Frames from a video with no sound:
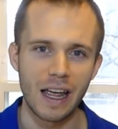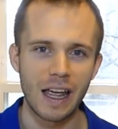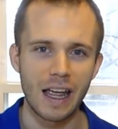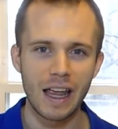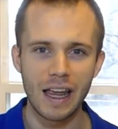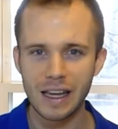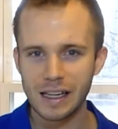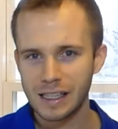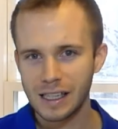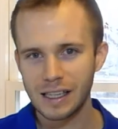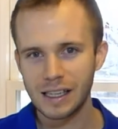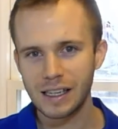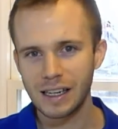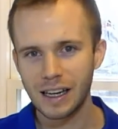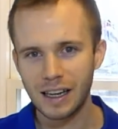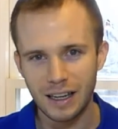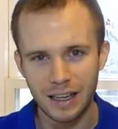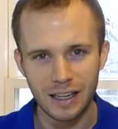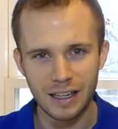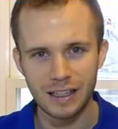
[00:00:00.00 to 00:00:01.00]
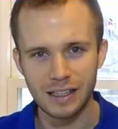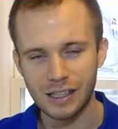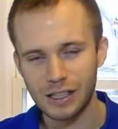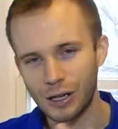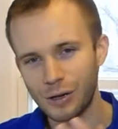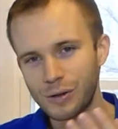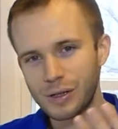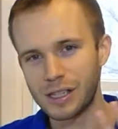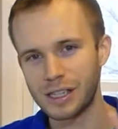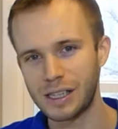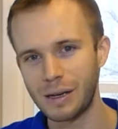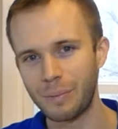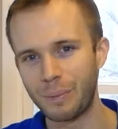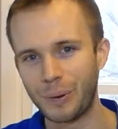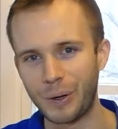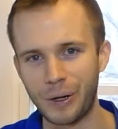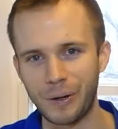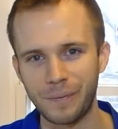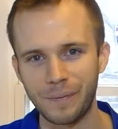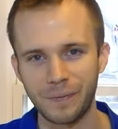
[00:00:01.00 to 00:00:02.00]
isn't so
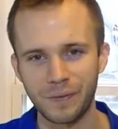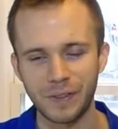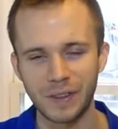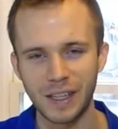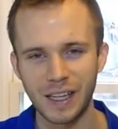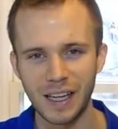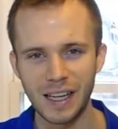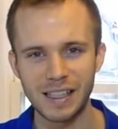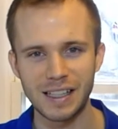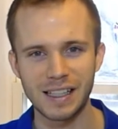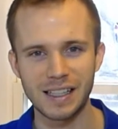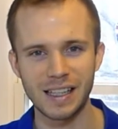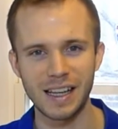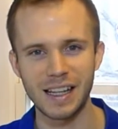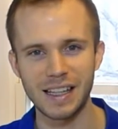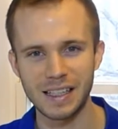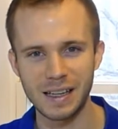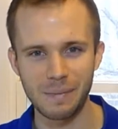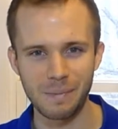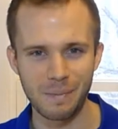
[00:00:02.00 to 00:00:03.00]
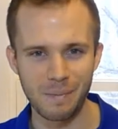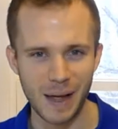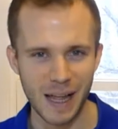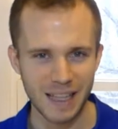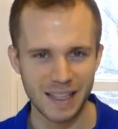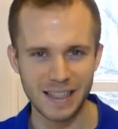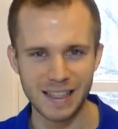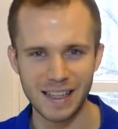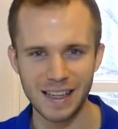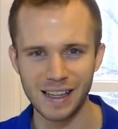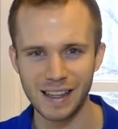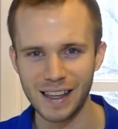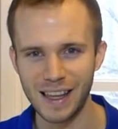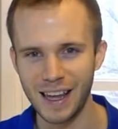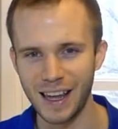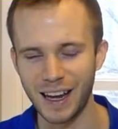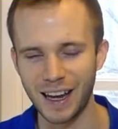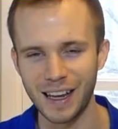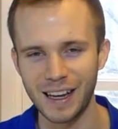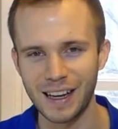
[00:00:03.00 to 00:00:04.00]
simple. It's, it's a messy
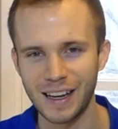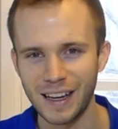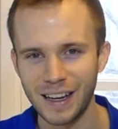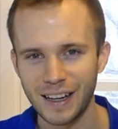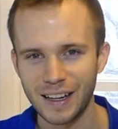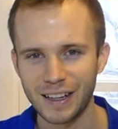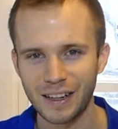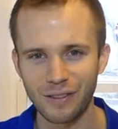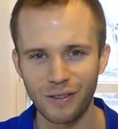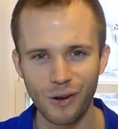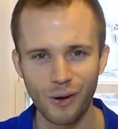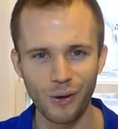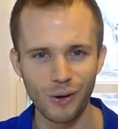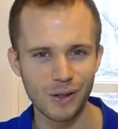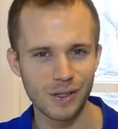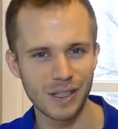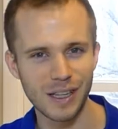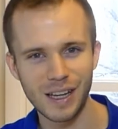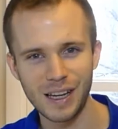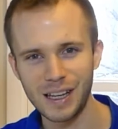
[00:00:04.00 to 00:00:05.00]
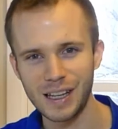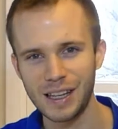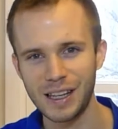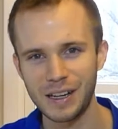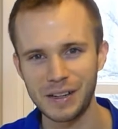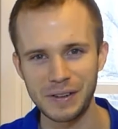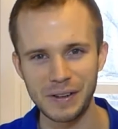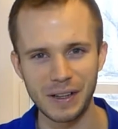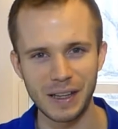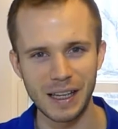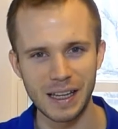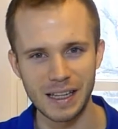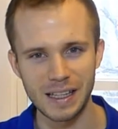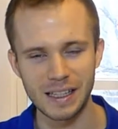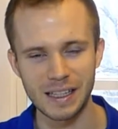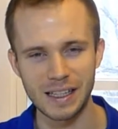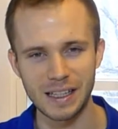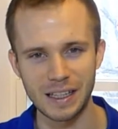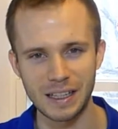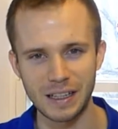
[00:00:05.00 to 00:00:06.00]
thing and of course anything
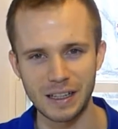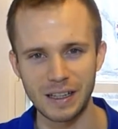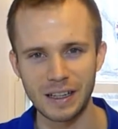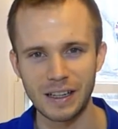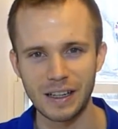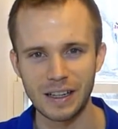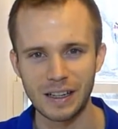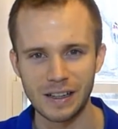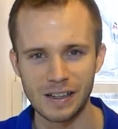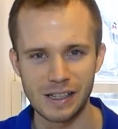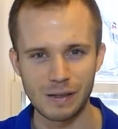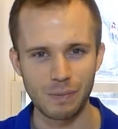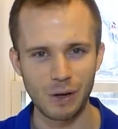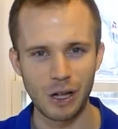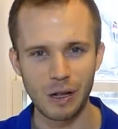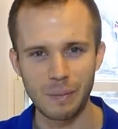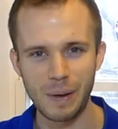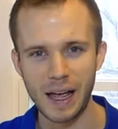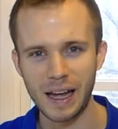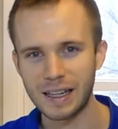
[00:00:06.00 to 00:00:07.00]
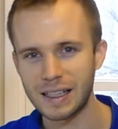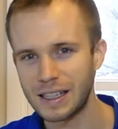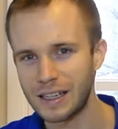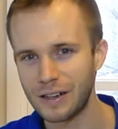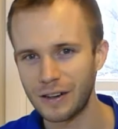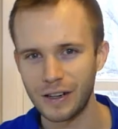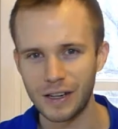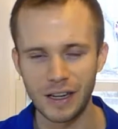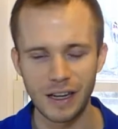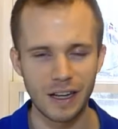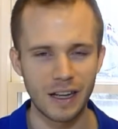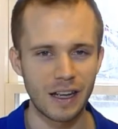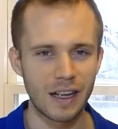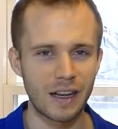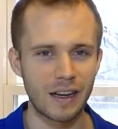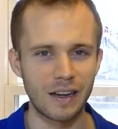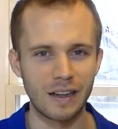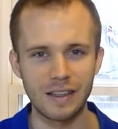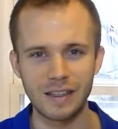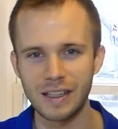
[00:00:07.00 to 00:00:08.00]
related to small bacteria
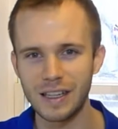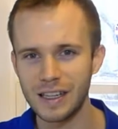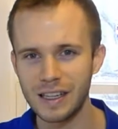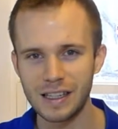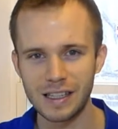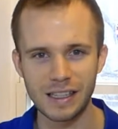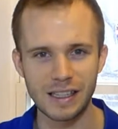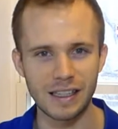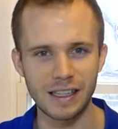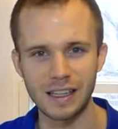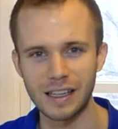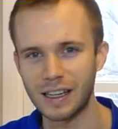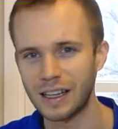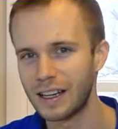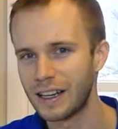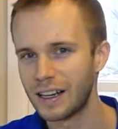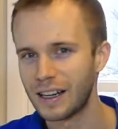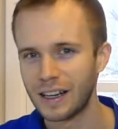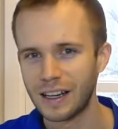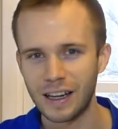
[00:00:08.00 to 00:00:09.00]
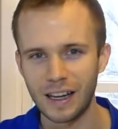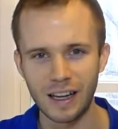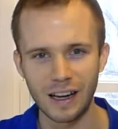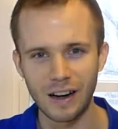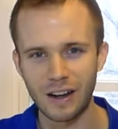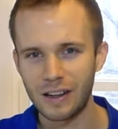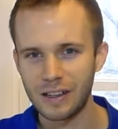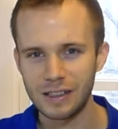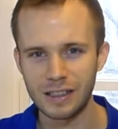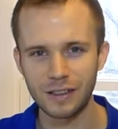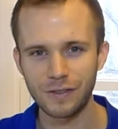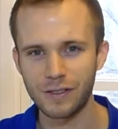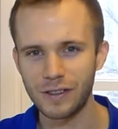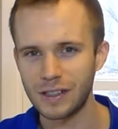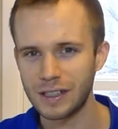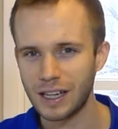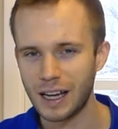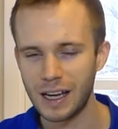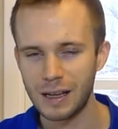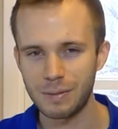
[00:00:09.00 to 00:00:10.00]
and yeast and, and all
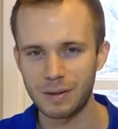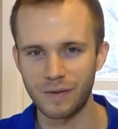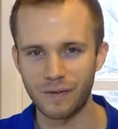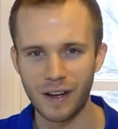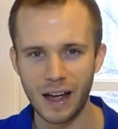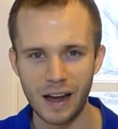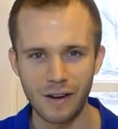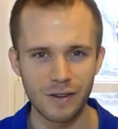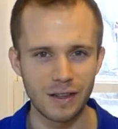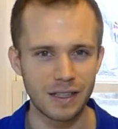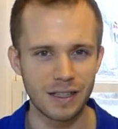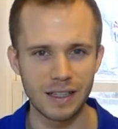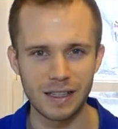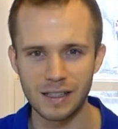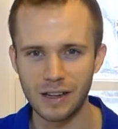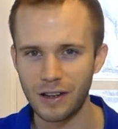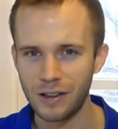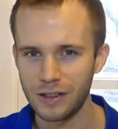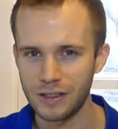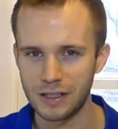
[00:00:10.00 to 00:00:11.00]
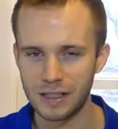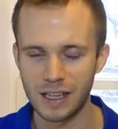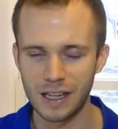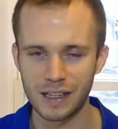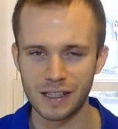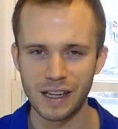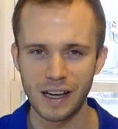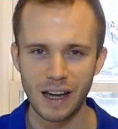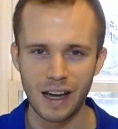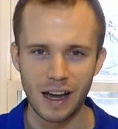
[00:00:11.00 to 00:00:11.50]
different types of viruses, all those things,